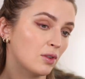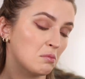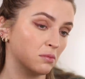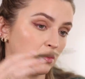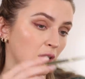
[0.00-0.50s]

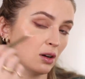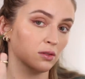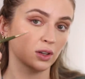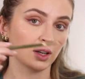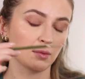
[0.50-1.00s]
from here,
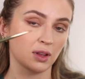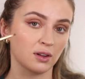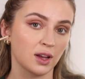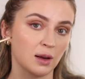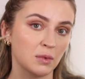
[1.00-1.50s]
looking at my
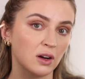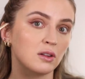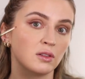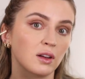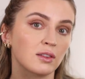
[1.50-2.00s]
little hand mirror,
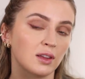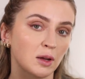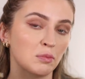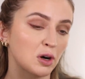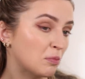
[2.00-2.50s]
it looks like a
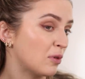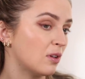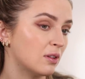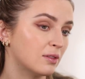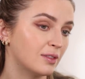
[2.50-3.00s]

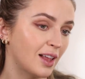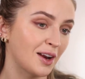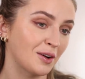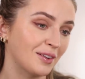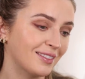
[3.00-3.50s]
purple
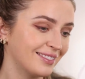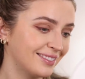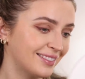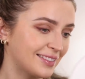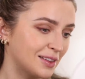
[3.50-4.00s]
liner.
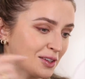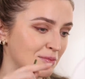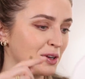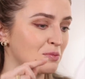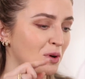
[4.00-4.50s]
It looks
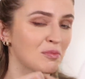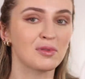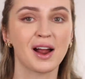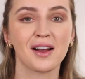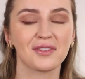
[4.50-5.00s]
much more
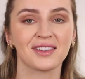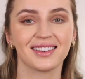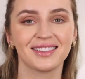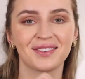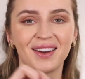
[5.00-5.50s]
brown in his